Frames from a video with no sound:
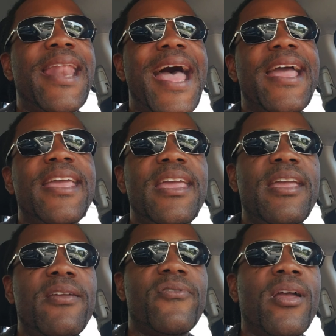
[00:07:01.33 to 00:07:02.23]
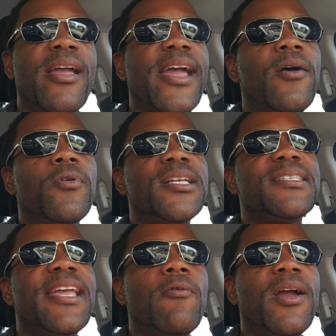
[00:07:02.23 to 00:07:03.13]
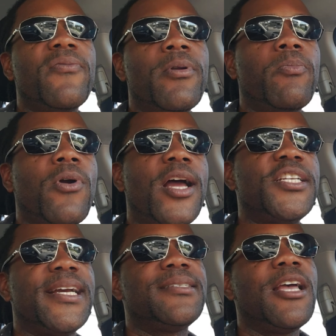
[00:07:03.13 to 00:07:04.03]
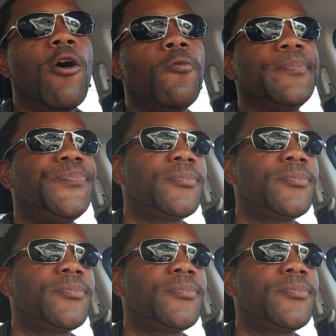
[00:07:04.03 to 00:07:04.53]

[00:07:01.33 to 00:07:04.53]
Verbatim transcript: naive and want to stay away from the project. So